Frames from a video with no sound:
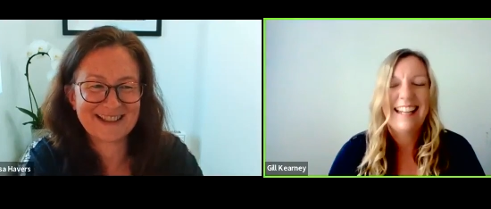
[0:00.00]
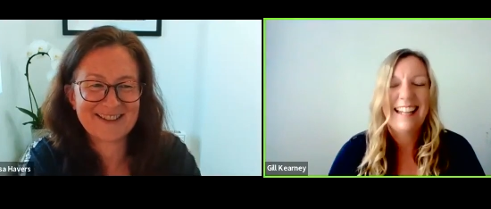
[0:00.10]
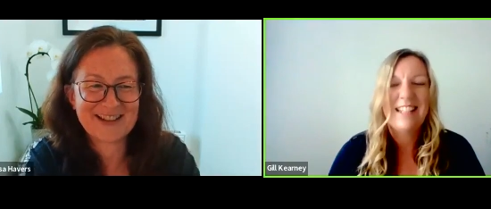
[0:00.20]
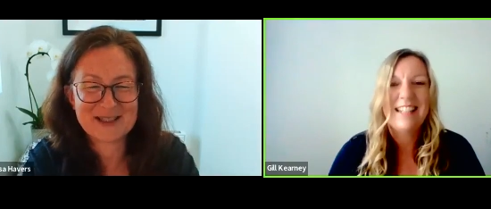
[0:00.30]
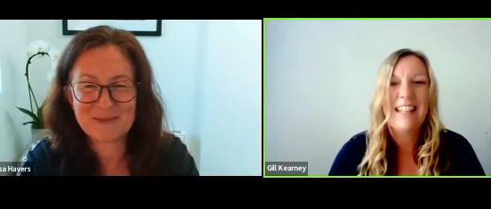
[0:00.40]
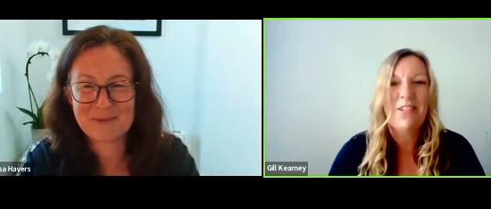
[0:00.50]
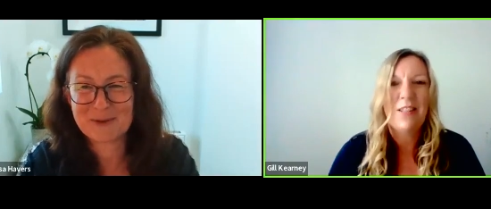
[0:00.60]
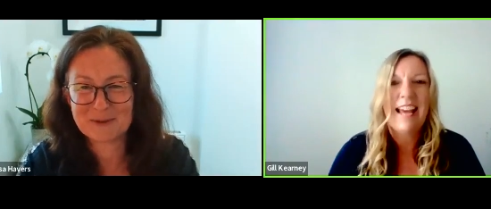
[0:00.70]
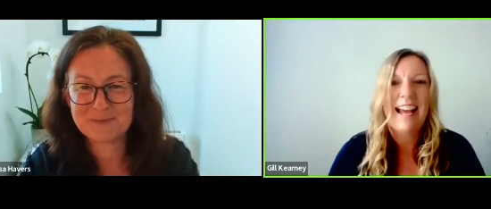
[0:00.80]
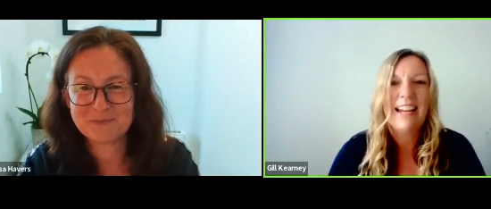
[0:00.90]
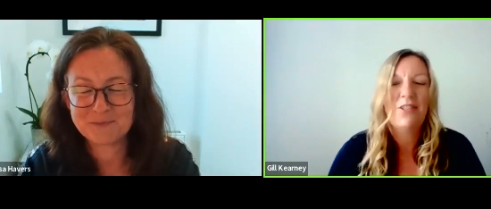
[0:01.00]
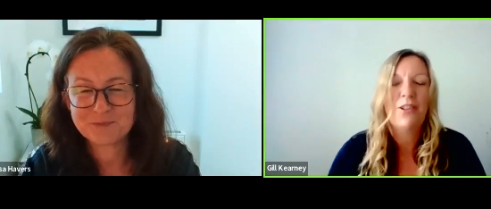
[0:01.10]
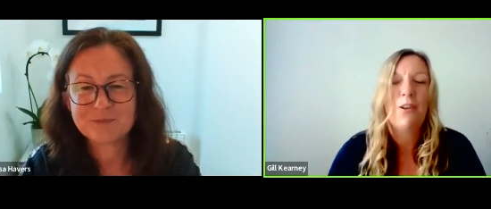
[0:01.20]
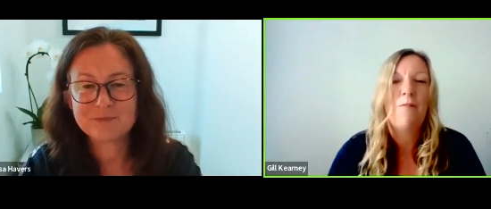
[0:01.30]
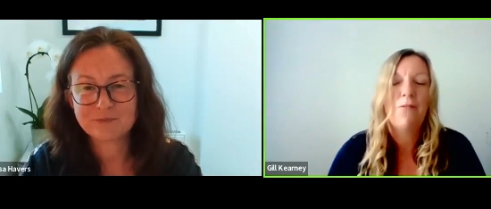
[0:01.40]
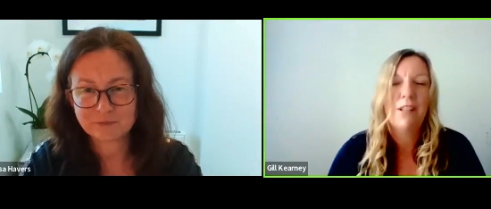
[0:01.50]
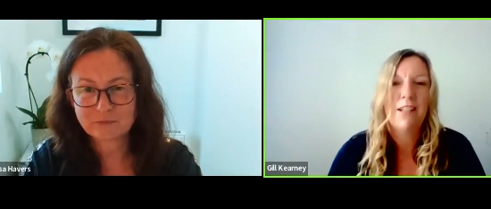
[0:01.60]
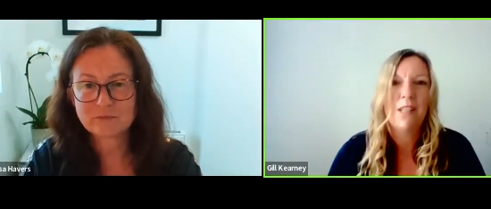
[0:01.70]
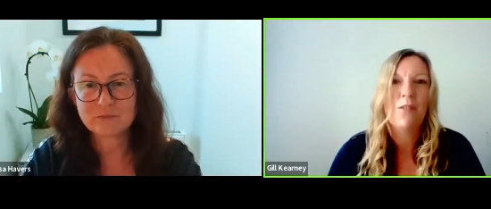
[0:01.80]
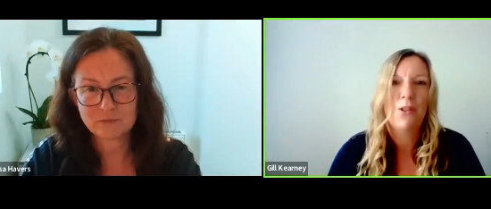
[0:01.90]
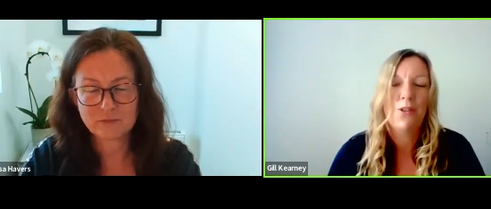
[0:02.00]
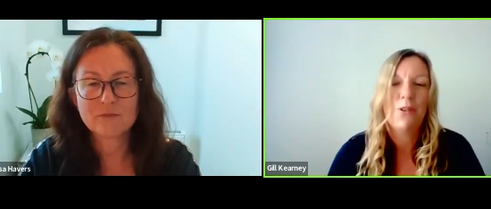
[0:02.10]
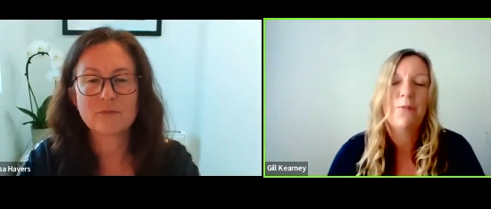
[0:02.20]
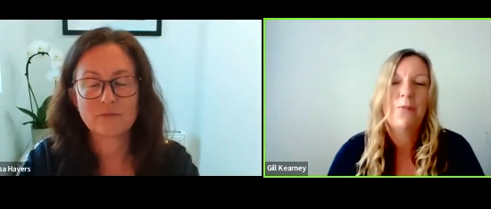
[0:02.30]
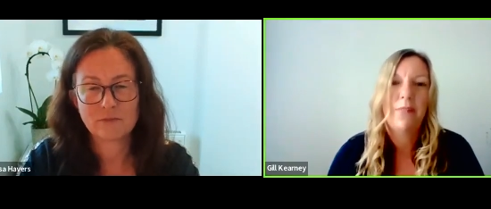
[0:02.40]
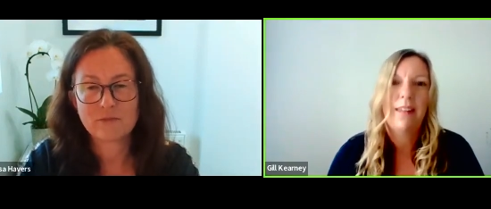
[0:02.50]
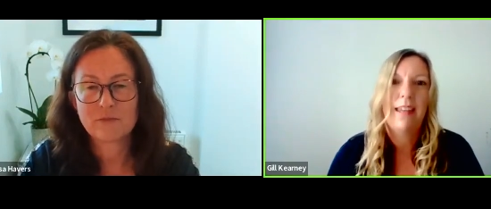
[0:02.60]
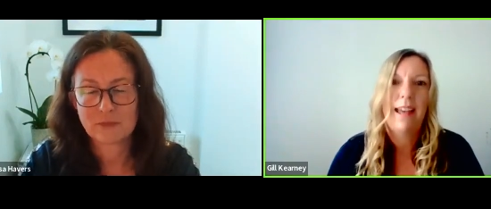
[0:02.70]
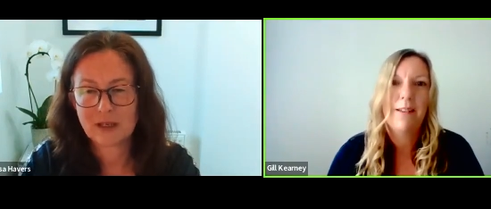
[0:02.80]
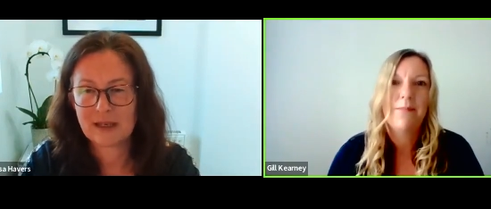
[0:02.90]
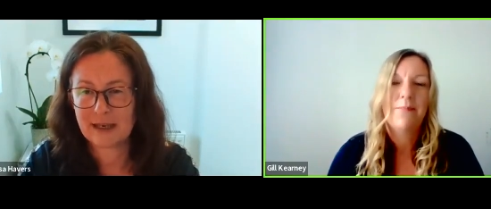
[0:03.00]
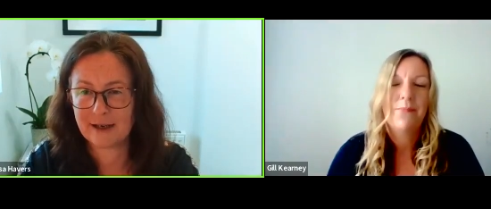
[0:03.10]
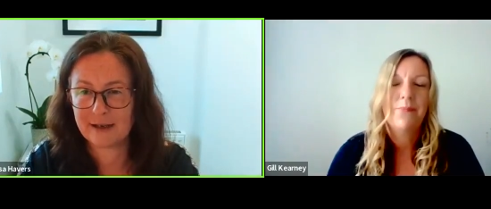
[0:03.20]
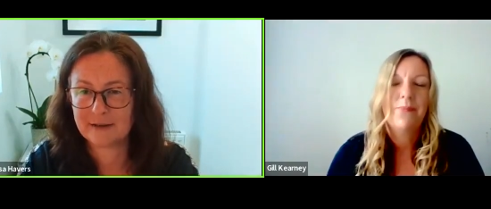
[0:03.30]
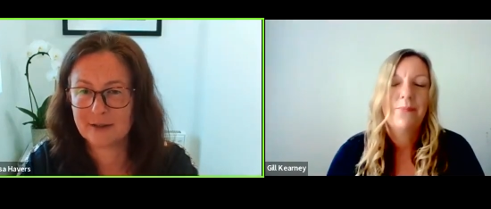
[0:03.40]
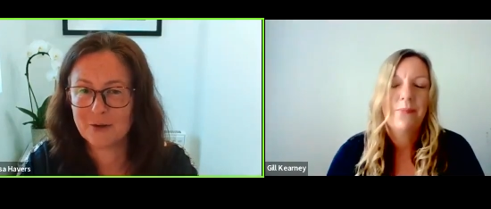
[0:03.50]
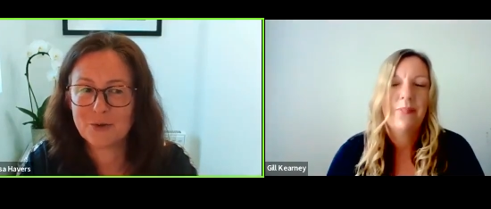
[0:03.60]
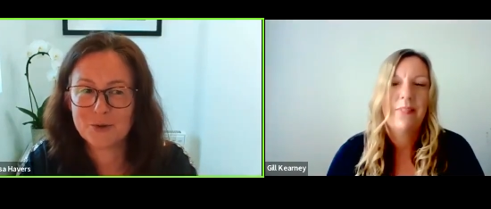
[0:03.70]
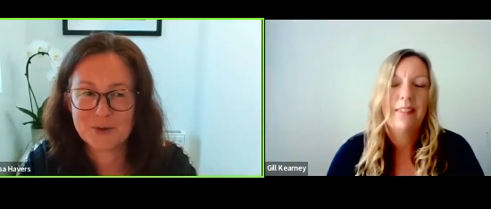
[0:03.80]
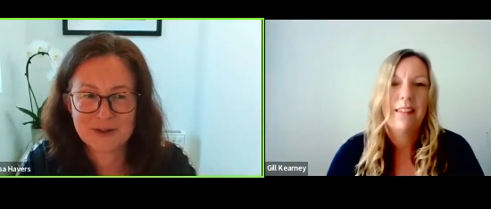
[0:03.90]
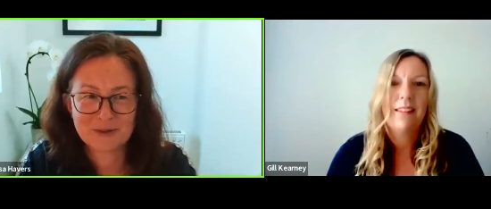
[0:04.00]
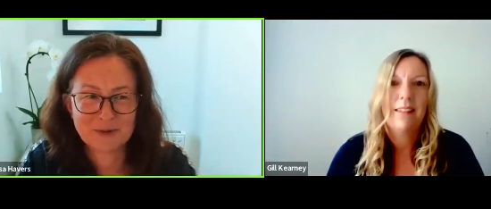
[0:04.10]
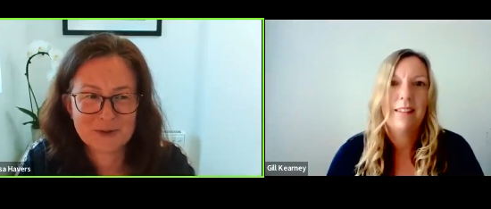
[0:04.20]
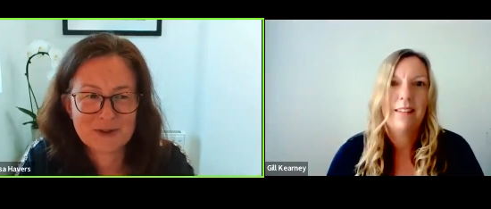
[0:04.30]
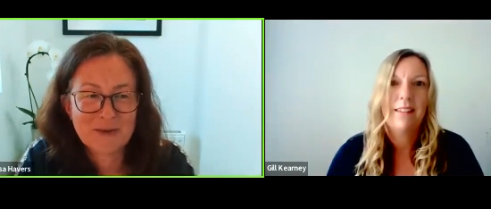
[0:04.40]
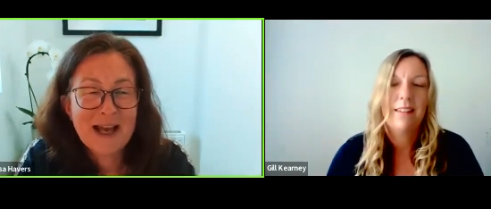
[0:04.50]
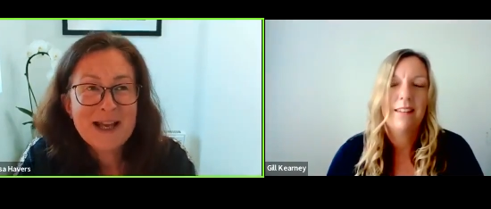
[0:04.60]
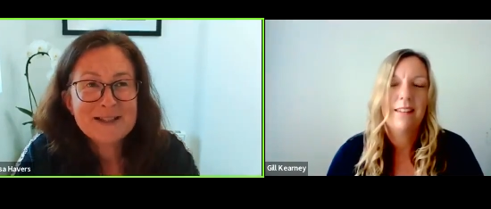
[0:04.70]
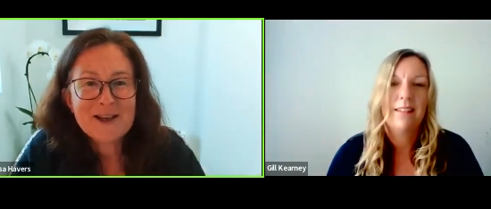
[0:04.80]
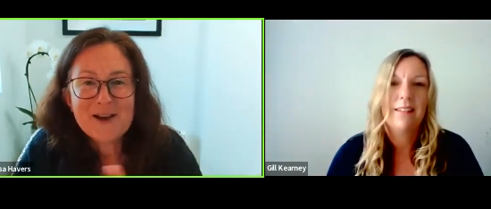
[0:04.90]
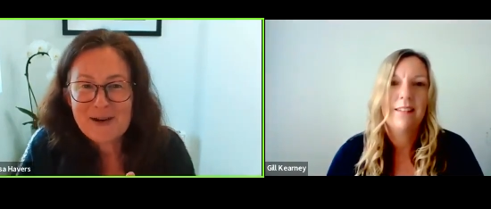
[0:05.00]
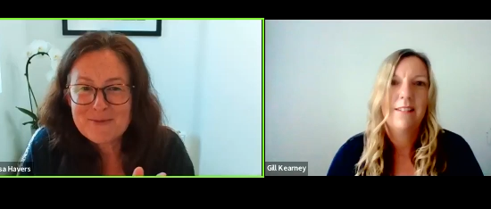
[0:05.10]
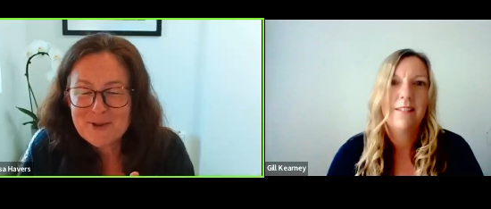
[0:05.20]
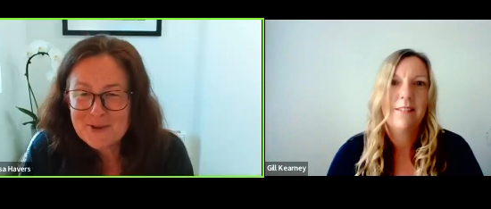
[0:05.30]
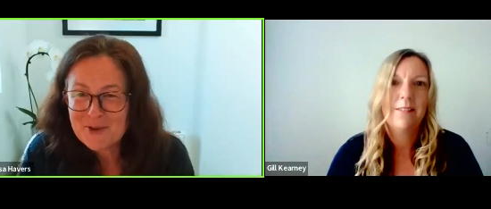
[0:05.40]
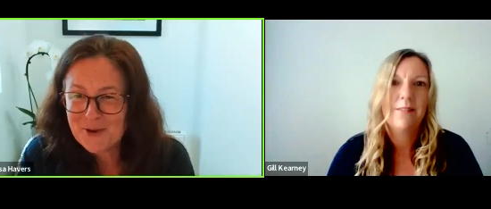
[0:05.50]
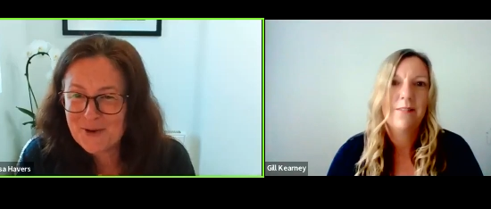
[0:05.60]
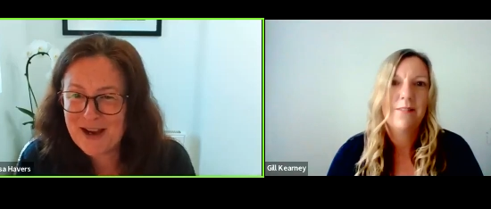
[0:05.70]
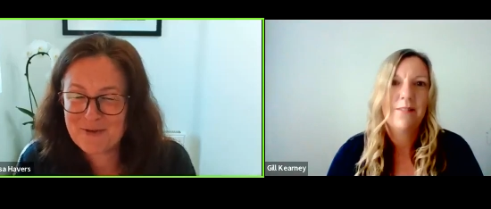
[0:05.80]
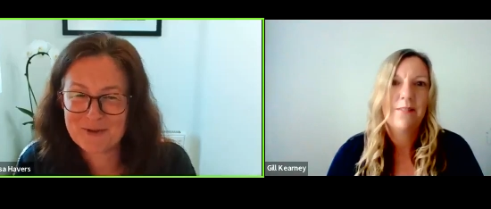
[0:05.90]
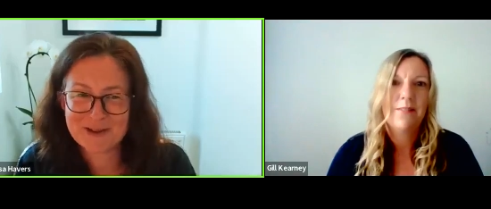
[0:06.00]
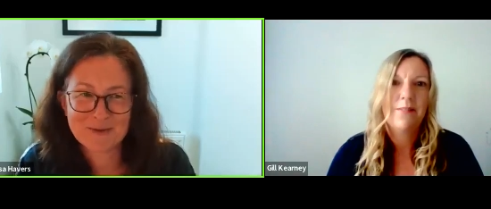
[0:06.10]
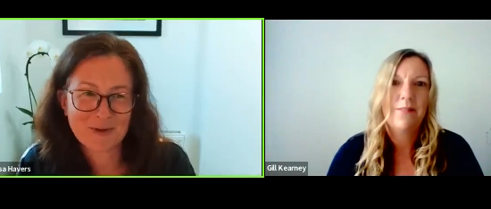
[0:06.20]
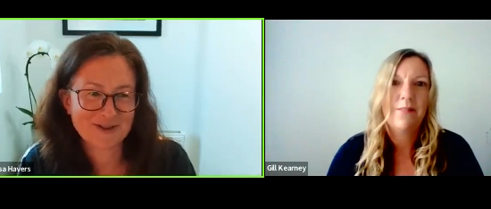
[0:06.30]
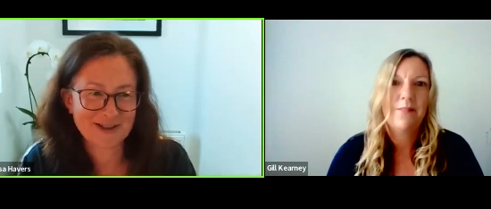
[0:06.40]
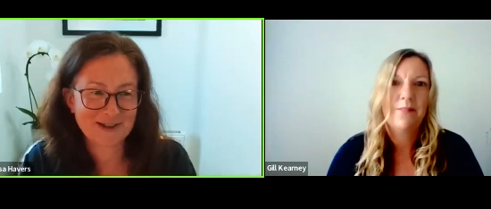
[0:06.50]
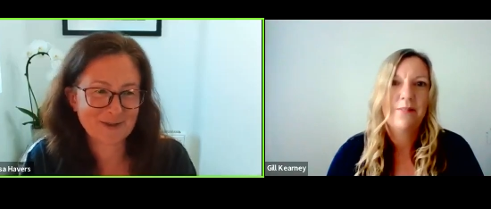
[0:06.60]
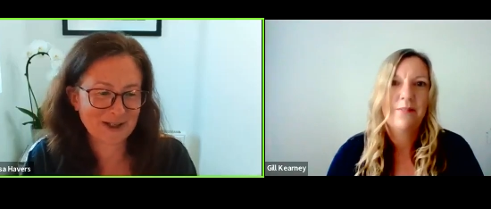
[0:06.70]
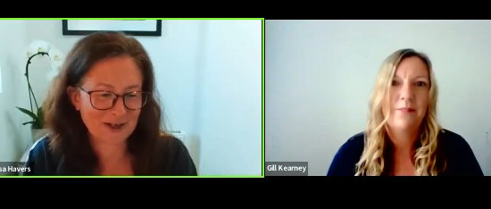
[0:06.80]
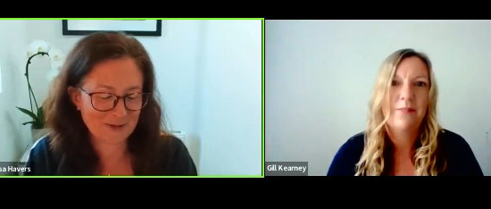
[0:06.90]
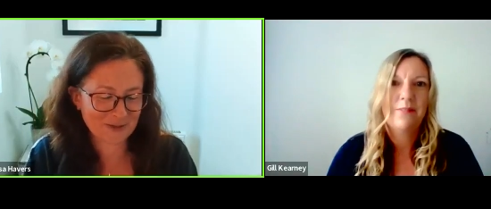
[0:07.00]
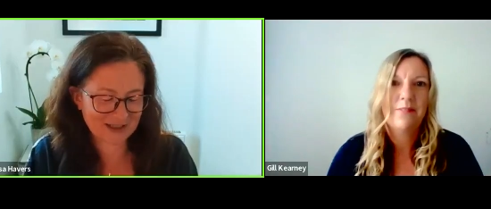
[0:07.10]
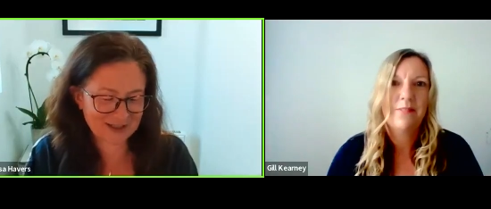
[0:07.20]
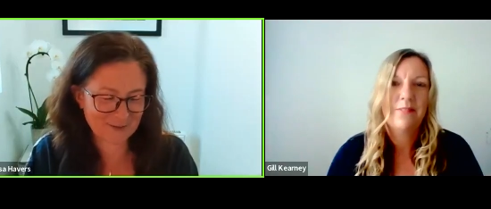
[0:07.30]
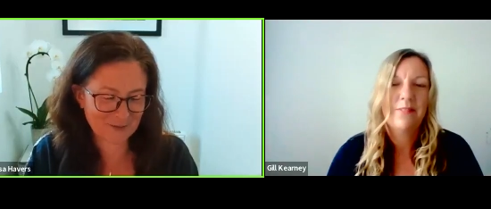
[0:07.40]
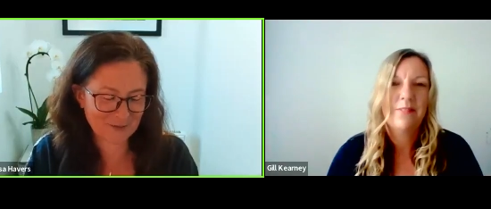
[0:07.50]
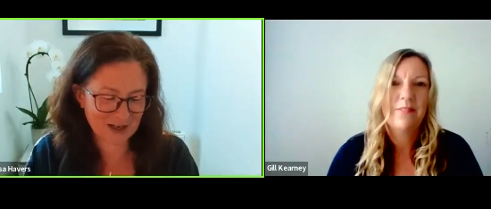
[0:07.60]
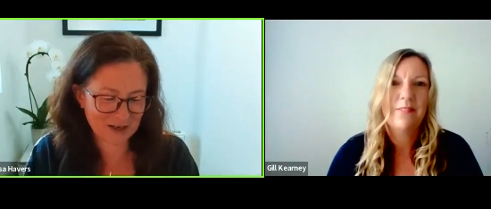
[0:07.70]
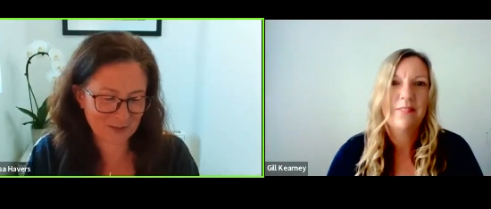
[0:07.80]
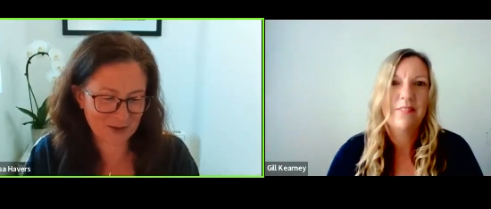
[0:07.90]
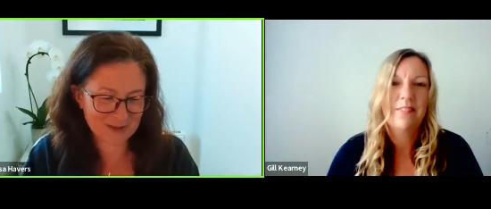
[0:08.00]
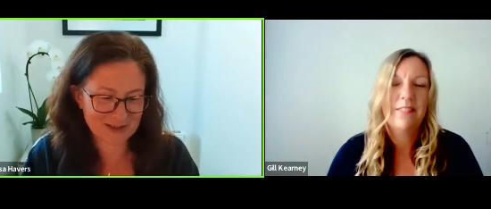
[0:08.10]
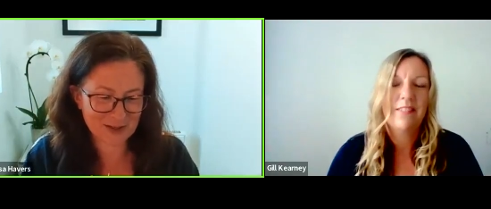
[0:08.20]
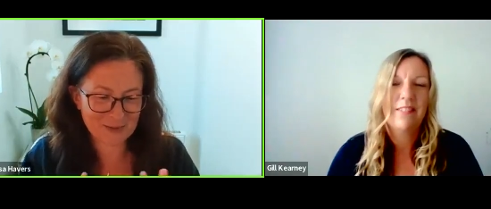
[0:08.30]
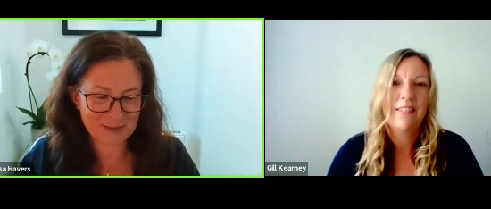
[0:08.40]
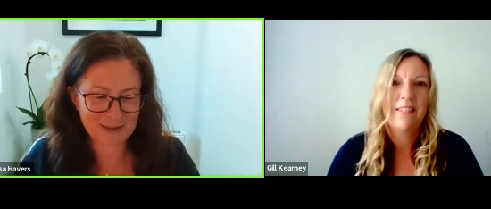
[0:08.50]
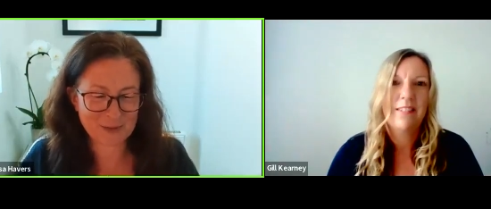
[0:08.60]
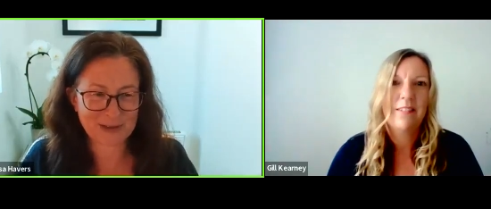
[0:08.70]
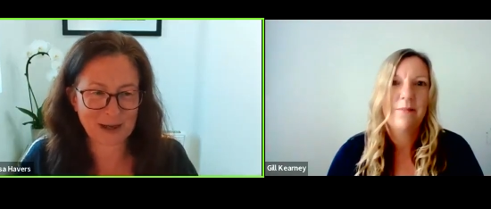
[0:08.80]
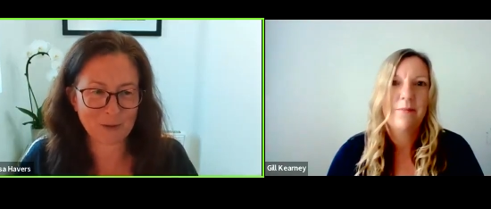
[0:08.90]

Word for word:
Speaker 1: That, got it just support. gives you that extra confidence for sure yeah yeah oh awesome awesome so i'm sure everyone's wondering you know because you've uh, worked with so many people now